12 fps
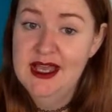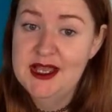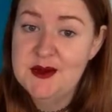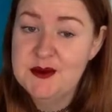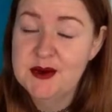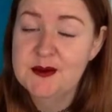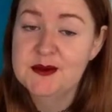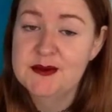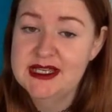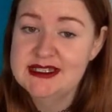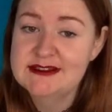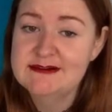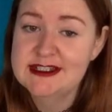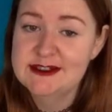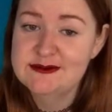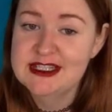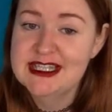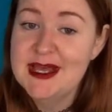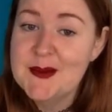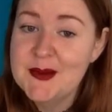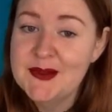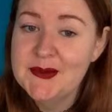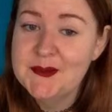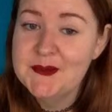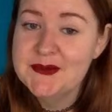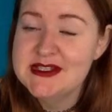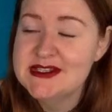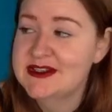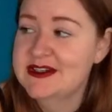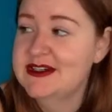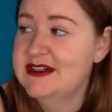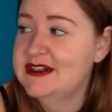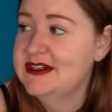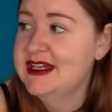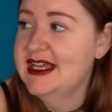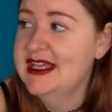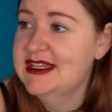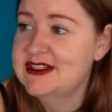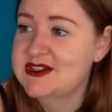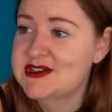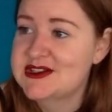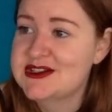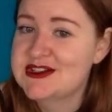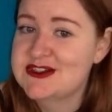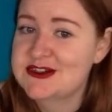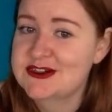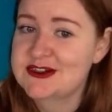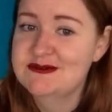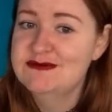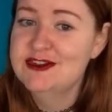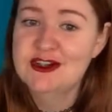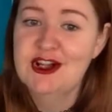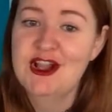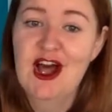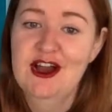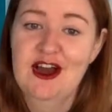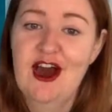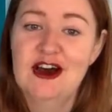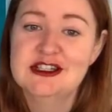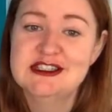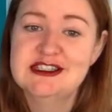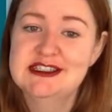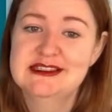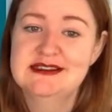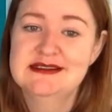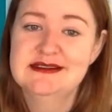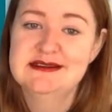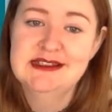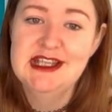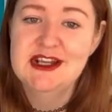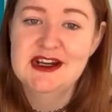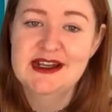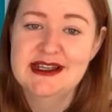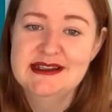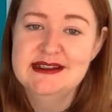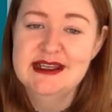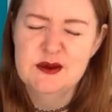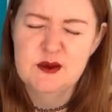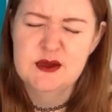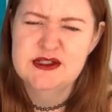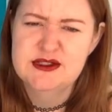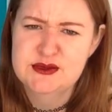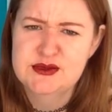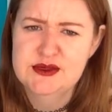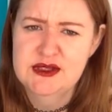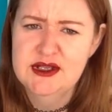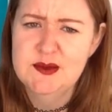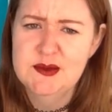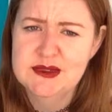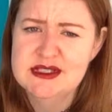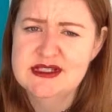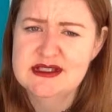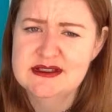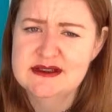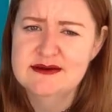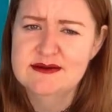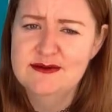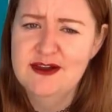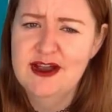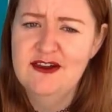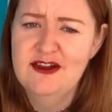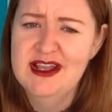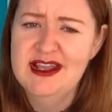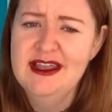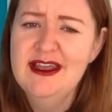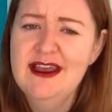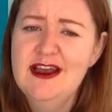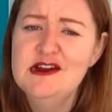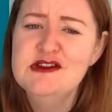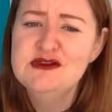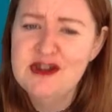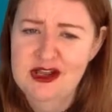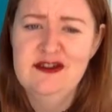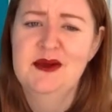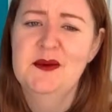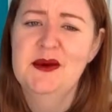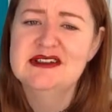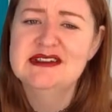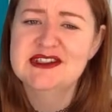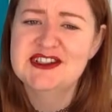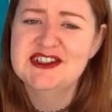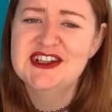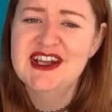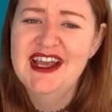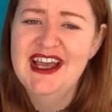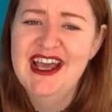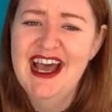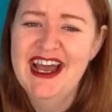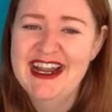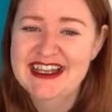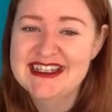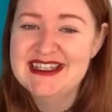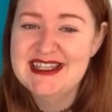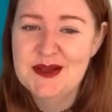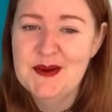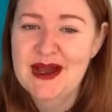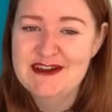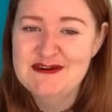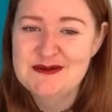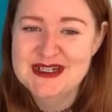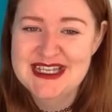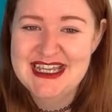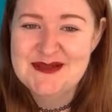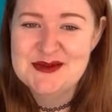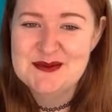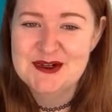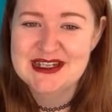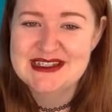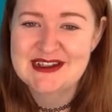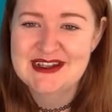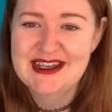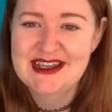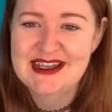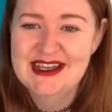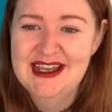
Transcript: it proper made it real relatable. So it just rung a lot of chords. You know, it was very, very well done. And I can see why everybody heaps praise on it.